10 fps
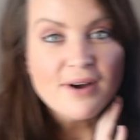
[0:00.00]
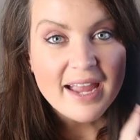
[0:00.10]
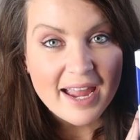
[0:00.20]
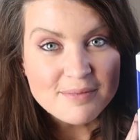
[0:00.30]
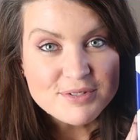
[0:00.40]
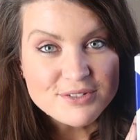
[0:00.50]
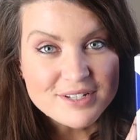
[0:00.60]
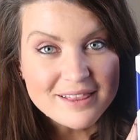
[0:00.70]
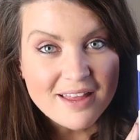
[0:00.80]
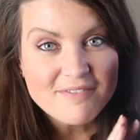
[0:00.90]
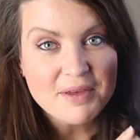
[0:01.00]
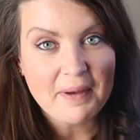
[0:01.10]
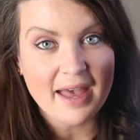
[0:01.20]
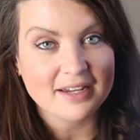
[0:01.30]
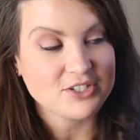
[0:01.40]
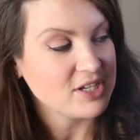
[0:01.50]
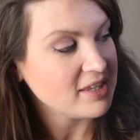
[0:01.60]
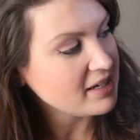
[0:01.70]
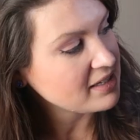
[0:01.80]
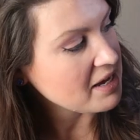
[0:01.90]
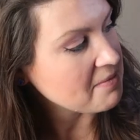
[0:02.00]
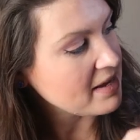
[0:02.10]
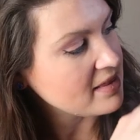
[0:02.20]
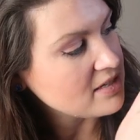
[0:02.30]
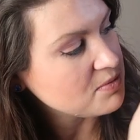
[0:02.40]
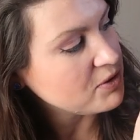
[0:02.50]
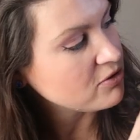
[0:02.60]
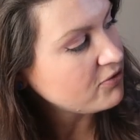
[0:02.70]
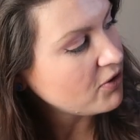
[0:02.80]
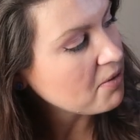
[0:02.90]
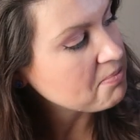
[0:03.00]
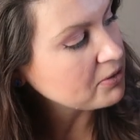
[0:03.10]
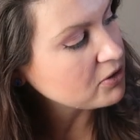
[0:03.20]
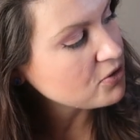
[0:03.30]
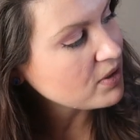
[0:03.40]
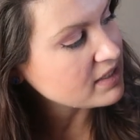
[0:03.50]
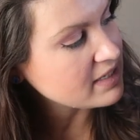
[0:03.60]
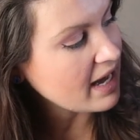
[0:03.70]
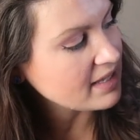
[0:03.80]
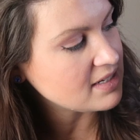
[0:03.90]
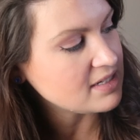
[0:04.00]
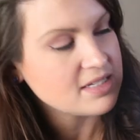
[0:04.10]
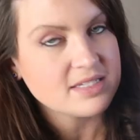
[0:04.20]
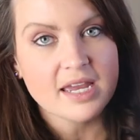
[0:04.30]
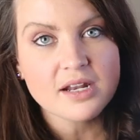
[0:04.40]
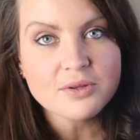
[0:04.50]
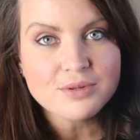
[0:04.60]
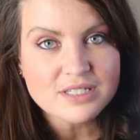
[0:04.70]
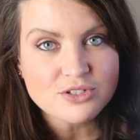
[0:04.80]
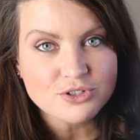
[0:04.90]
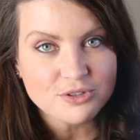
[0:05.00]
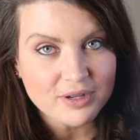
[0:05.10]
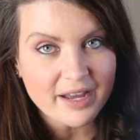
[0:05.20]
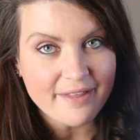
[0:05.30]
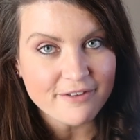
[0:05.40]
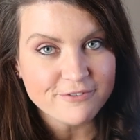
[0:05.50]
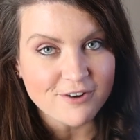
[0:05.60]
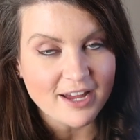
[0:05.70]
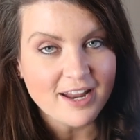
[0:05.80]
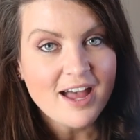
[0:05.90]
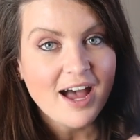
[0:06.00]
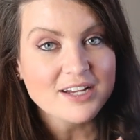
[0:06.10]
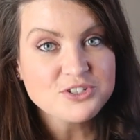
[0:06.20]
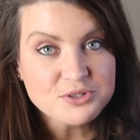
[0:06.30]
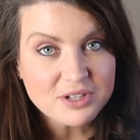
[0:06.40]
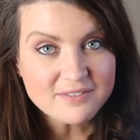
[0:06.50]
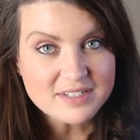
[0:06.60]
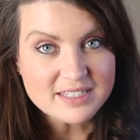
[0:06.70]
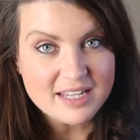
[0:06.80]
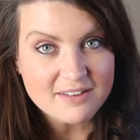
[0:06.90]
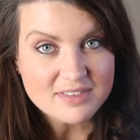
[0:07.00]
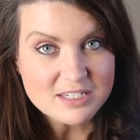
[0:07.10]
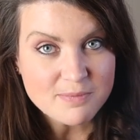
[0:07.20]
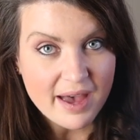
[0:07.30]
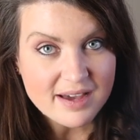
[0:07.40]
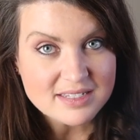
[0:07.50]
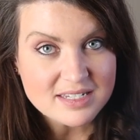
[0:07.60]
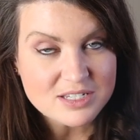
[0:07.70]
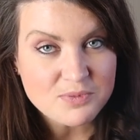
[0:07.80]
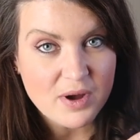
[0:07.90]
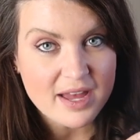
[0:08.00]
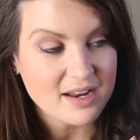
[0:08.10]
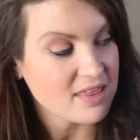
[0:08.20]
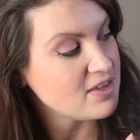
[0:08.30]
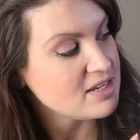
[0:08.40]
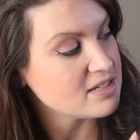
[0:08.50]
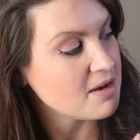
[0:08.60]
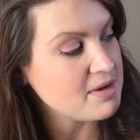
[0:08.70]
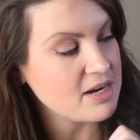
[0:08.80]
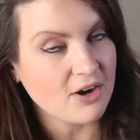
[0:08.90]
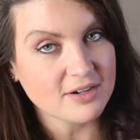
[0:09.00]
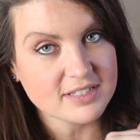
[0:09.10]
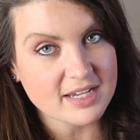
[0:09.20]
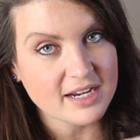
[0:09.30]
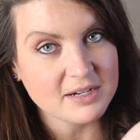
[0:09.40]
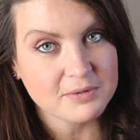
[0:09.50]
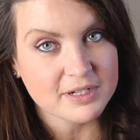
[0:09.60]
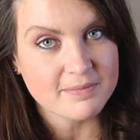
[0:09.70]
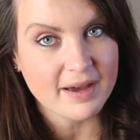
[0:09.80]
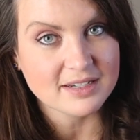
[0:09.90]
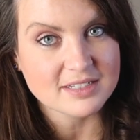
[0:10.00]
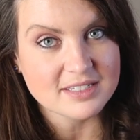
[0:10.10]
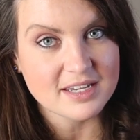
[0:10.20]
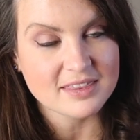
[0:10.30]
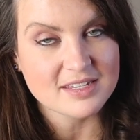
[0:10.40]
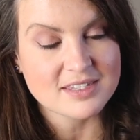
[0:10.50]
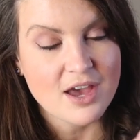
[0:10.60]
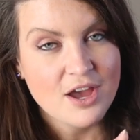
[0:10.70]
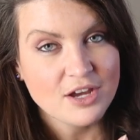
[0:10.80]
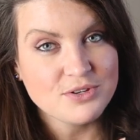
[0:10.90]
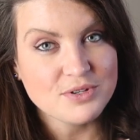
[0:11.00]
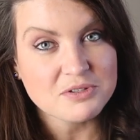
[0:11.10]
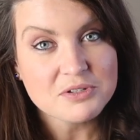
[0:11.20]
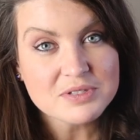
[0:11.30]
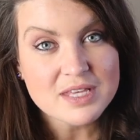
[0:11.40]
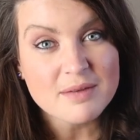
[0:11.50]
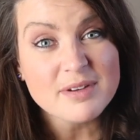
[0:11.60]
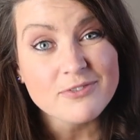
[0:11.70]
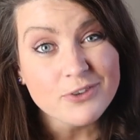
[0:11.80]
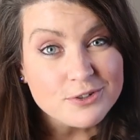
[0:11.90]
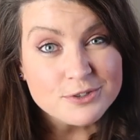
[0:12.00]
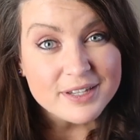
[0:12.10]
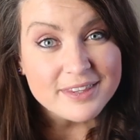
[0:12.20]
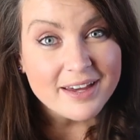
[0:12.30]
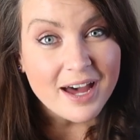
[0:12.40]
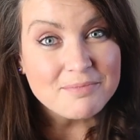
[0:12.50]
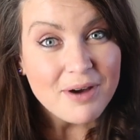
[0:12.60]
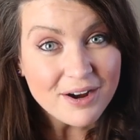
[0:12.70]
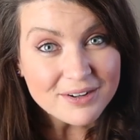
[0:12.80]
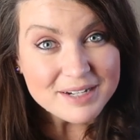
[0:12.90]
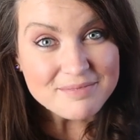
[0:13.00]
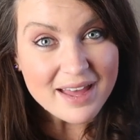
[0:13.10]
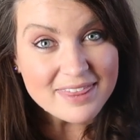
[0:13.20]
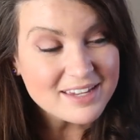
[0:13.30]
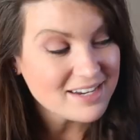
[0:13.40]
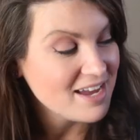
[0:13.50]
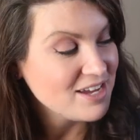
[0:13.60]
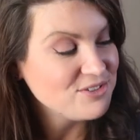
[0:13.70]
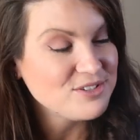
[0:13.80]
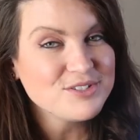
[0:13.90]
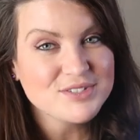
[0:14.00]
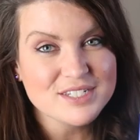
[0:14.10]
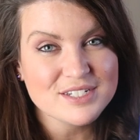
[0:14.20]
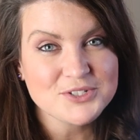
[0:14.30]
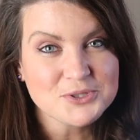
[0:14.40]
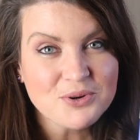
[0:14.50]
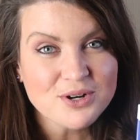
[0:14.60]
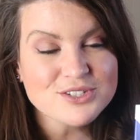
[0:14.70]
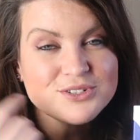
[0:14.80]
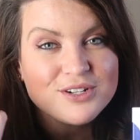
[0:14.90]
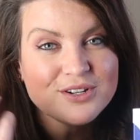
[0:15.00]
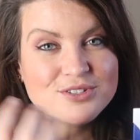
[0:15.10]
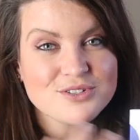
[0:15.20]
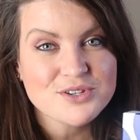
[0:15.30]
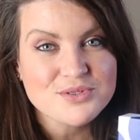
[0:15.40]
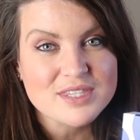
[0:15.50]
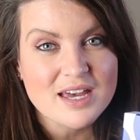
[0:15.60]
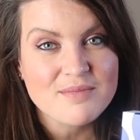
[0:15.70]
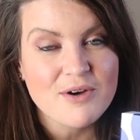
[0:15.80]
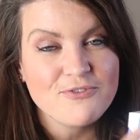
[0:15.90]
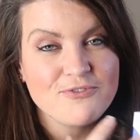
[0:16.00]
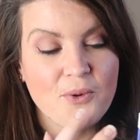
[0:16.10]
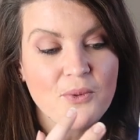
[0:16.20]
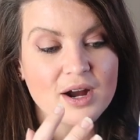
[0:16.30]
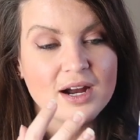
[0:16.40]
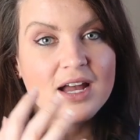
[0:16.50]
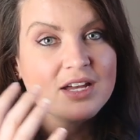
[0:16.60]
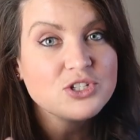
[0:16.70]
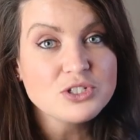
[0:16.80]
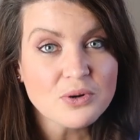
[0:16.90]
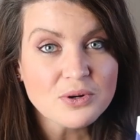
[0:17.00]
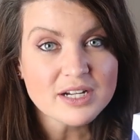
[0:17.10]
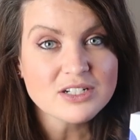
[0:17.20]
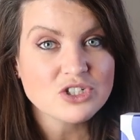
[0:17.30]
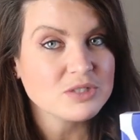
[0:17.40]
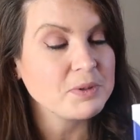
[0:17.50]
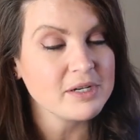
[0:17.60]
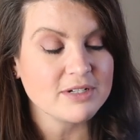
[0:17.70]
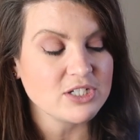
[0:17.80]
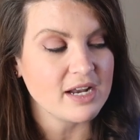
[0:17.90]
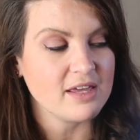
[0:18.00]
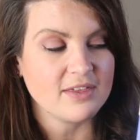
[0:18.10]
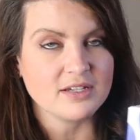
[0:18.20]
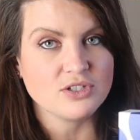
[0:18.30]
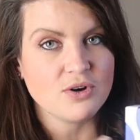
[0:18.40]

So I absolutely love the packaging that it came in, these beautiful blue dots, and it says Ana Luisa Jewelry on the front. I do love to save these boxes when things come in hard-sided, pretty boxes like this. You can use them if you're doing the KonMari method. You can use these in drawers. You can also use them for storage, just pretty much anything.